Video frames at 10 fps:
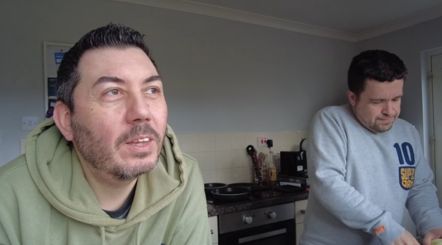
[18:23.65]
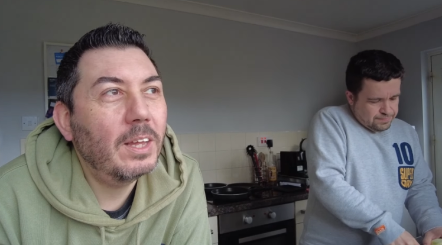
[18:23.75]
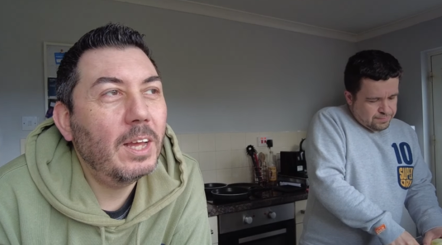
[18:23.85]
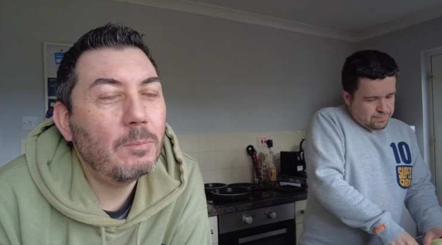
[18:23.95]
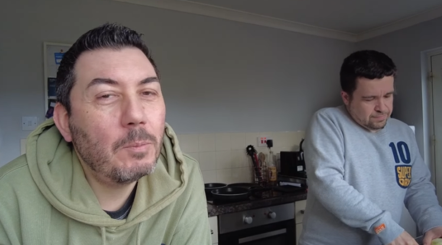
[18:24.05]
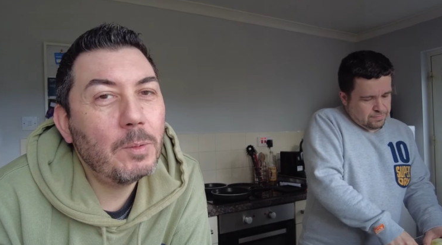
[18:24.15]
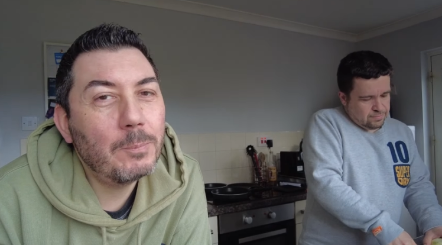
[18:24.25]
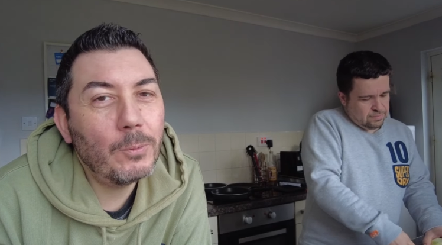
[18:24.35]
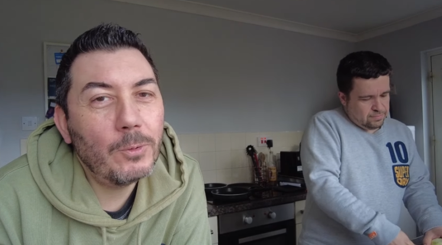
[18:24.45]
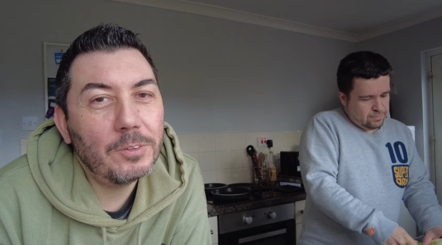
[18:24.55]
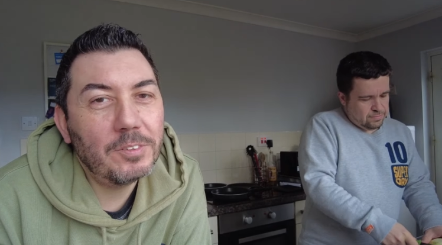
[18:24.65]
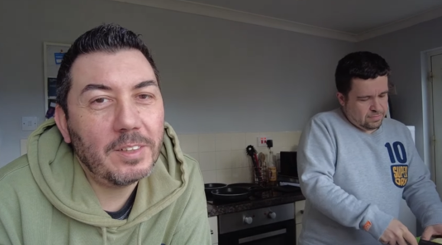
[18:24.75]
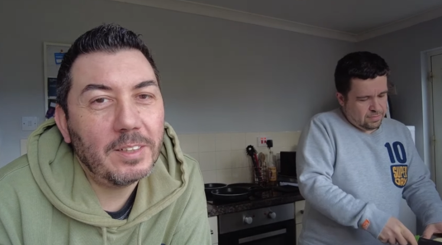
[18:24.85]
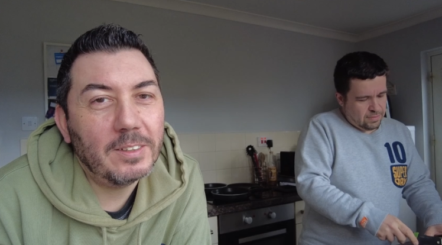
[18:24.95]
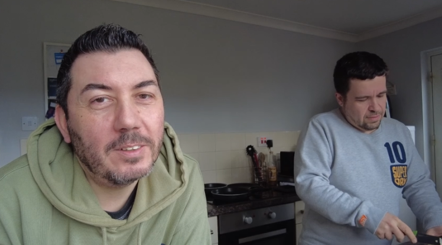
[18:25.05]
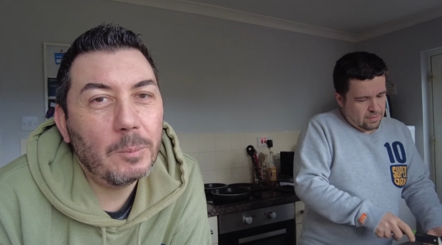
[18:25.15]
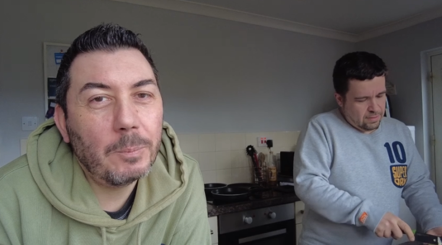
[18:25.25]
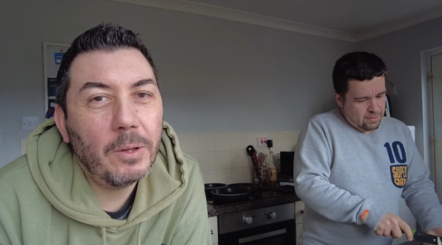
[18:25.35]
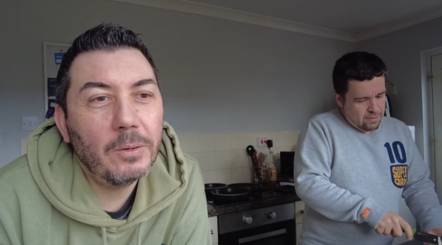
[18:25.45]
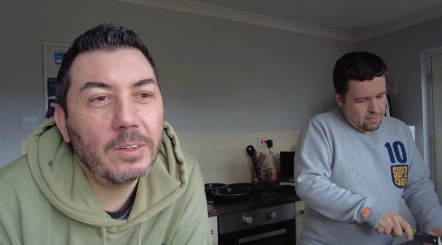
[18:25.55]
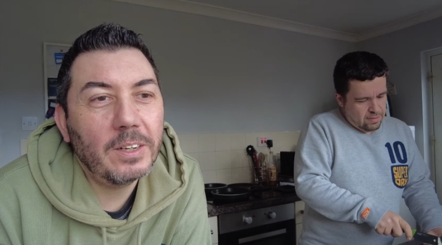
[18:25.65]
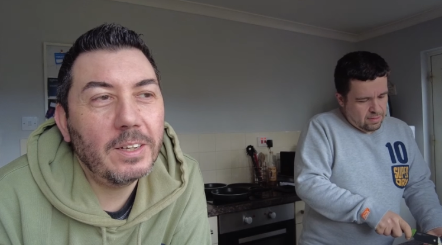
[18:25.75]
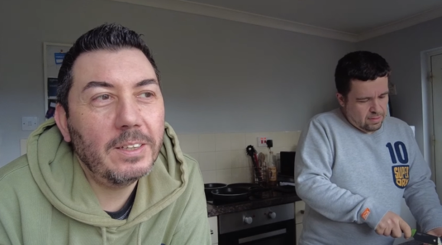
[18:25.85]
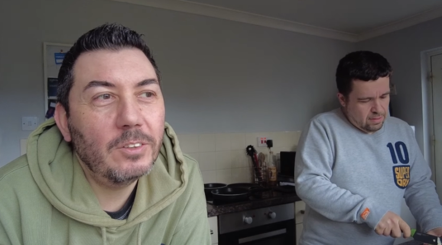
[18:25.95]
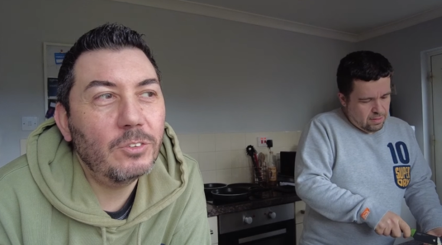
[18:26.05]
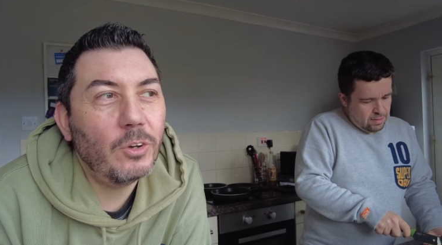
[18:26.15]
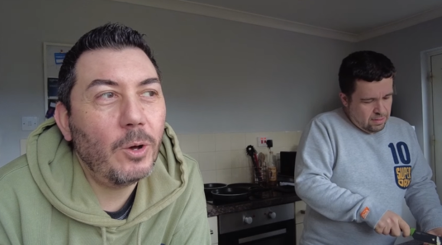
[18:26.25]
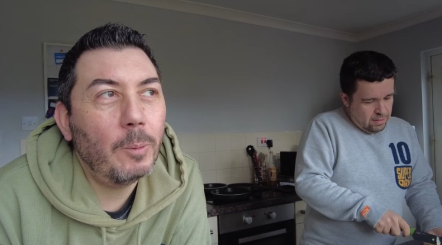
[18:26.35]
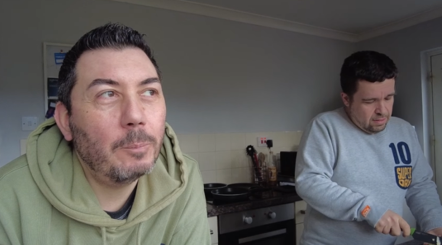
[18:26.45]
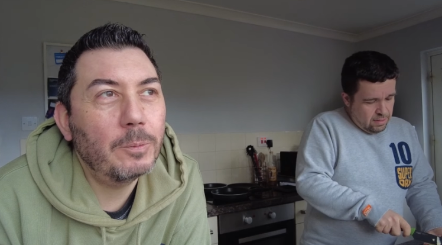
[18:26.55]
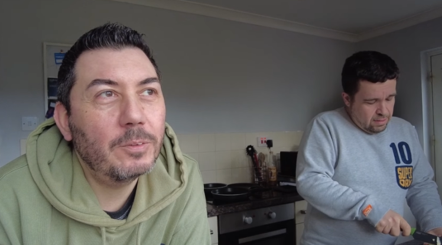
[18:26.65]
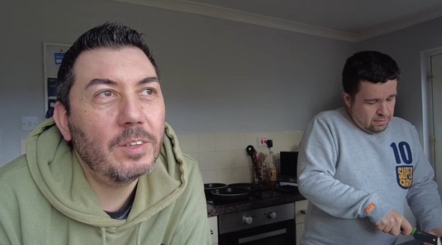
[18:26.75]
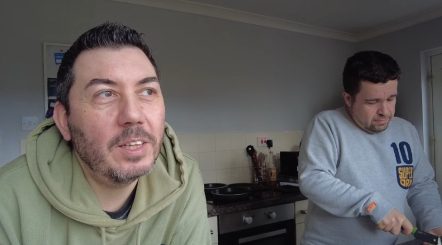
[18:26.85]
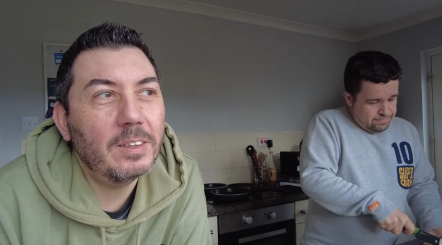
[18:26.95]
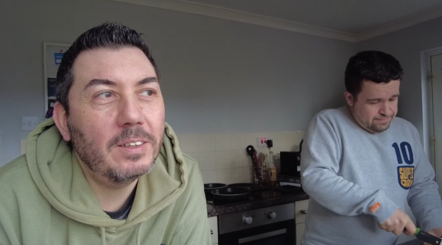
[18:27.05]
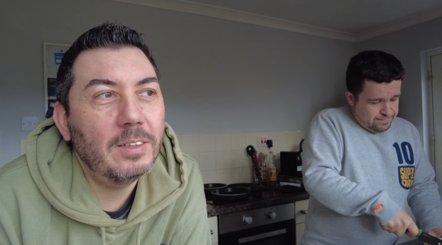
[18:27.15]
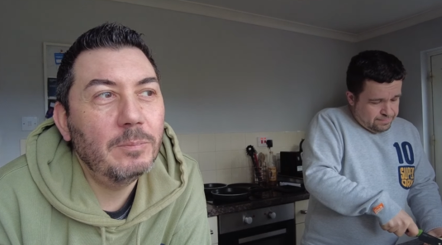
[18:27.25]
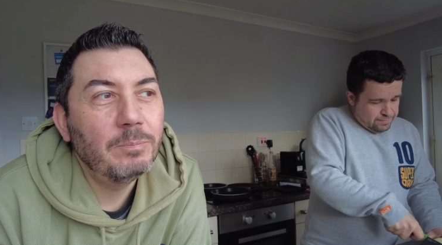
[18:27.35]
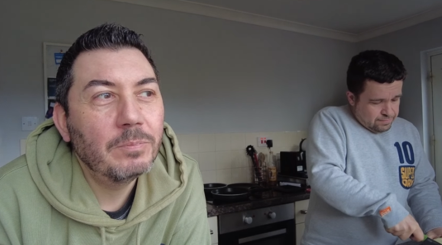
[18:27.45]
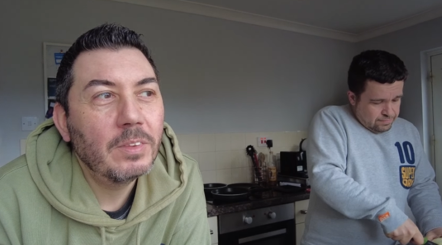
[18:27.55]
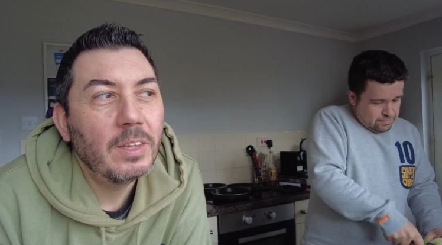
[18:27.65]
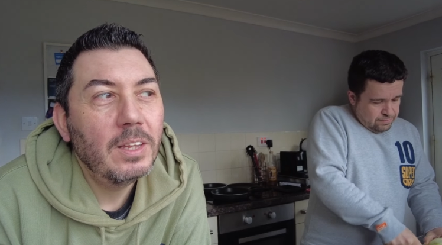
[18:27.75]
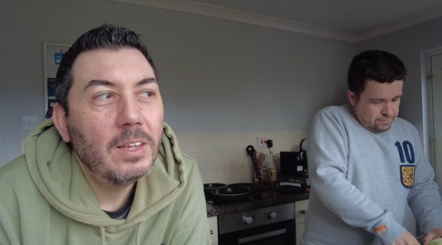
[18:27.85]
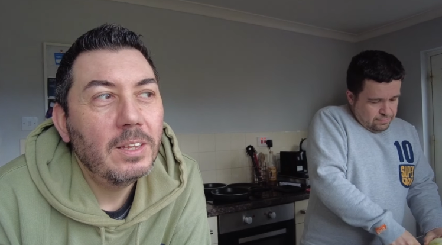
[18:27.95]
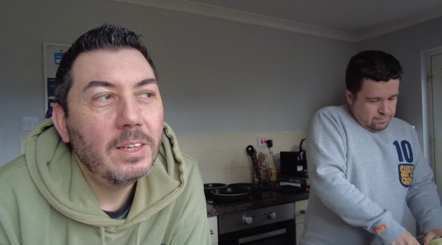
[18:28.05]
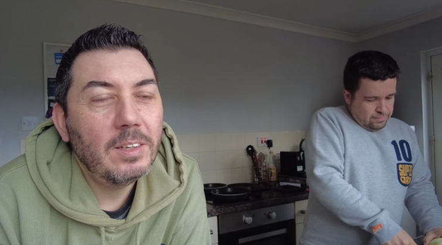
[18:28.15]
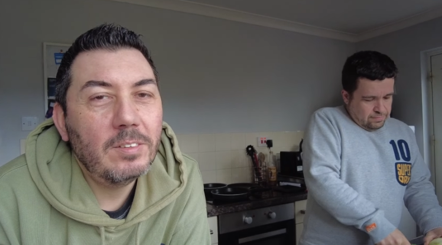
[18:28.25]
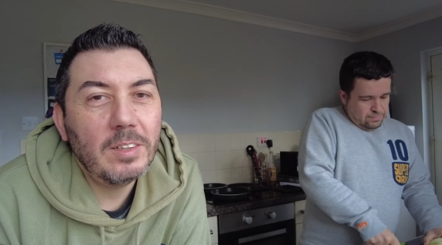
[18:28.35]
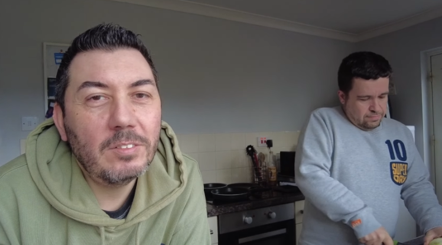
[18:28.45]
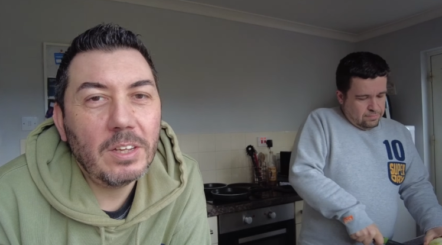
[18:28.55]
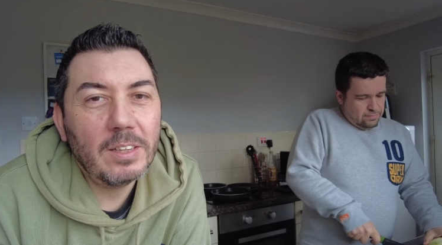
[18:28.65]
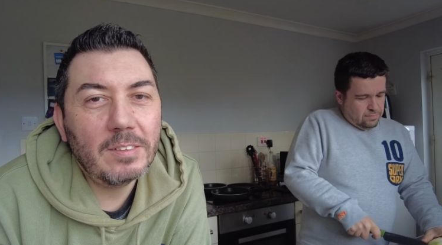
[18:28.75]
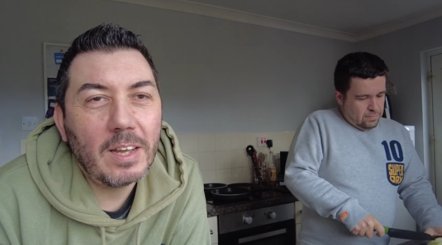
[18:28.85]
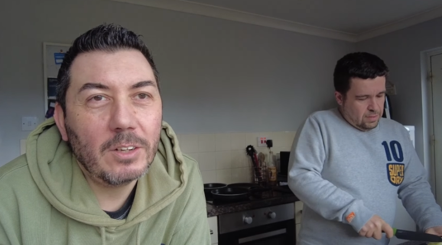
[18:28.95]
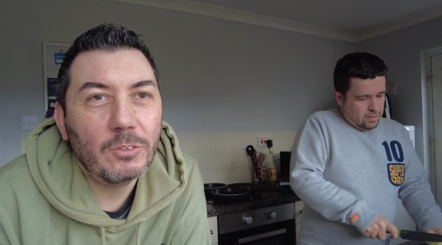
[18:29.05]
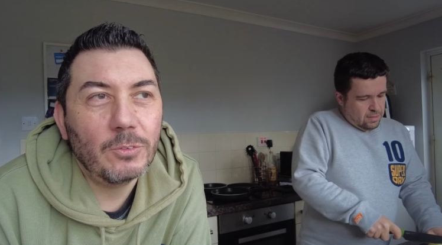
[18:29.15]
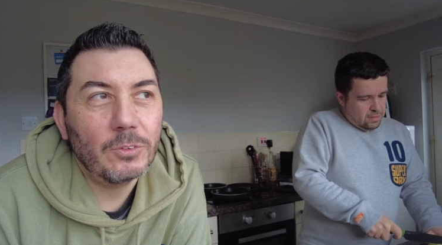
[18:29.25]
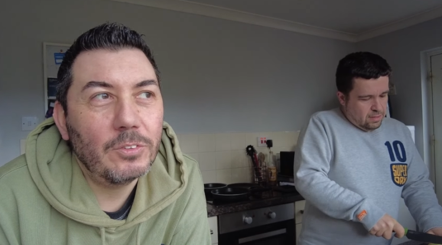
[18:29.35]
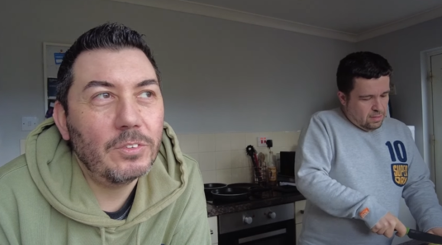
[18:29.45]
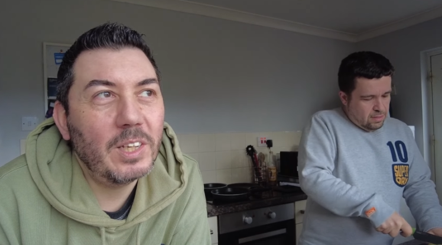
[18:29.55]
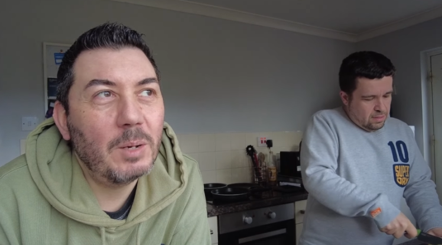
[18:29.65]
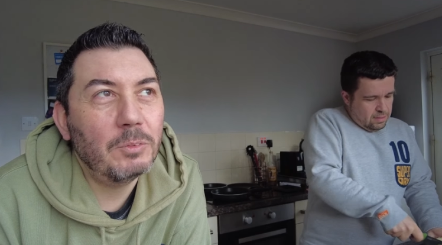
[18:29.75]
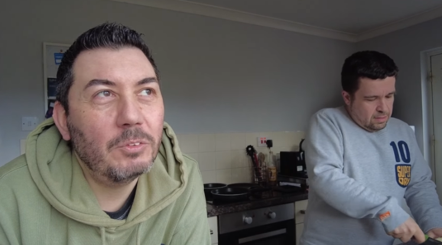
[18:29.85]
Speaker 1: Um, when we brought it, the bloke in the shop said that he said check the tax for us and see how